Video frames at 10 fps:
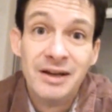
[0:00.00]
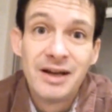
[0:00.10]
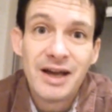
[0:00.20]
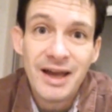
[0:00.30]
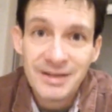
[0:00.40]

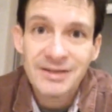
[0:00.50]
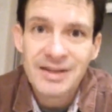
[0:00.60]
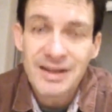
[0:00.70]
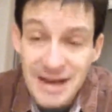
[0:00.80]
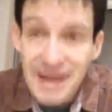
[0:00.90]
And
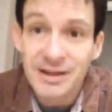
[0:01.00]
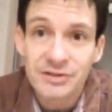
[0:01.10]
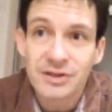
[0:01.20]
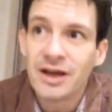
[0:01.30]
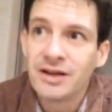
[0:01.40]
he
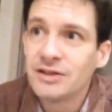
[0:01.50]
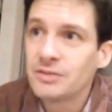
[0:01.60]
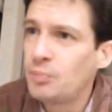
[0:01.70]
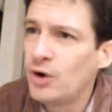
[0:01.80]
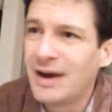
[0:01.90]
has, and he's
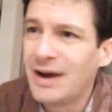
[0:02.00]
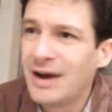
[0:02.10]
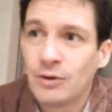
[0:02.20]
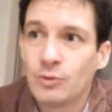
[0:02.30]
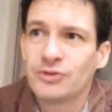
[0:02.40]
put
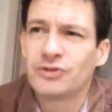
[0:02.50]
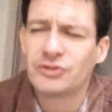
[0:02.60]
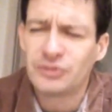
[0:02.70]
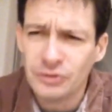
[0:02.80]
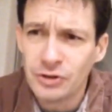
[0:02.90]
out
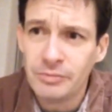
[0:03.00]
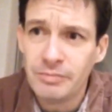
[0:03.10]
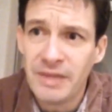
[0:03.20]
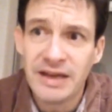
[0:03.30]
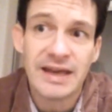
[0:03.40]
so
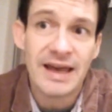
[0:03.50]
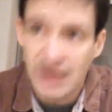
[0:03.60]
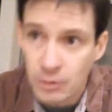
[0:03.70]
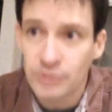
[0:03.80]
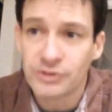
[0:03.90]
many
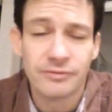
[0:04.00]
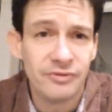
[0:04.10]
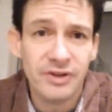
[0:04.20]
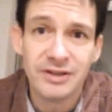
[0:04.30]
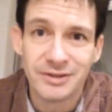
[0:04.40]
hours of
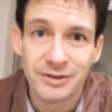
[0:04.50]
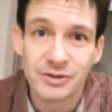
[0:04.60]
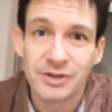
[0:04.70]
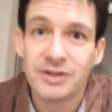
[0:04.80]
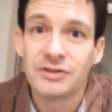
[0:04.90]

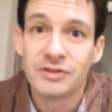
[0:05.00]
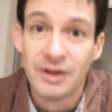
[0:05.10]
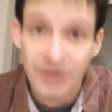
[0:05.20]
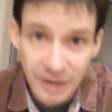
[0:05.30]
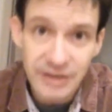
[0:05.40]
videos, and
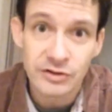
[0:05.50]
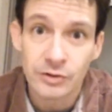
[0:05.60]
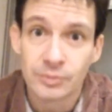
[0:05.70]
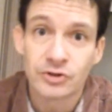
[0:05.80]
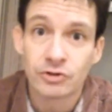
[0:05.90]
his
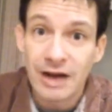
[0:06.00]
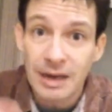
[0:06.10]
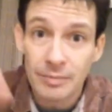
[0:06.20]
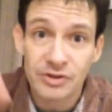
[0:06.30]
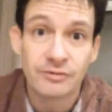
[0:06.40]

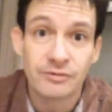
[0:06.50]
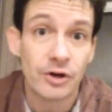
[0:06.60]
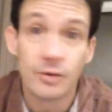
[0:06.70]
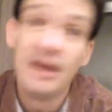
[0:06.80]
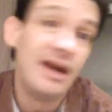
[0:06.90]
subscribers have
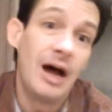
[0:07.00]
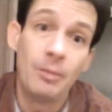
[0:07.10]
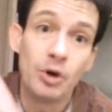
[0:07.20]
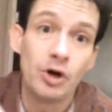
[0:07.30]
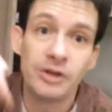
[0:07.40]
gone.
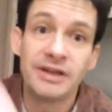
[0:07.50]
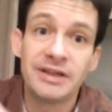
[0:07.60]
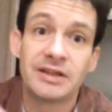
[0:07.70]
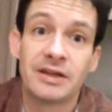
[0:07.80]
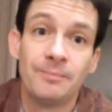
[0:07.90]
I'll put a
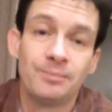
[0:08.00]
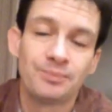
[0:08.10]
link.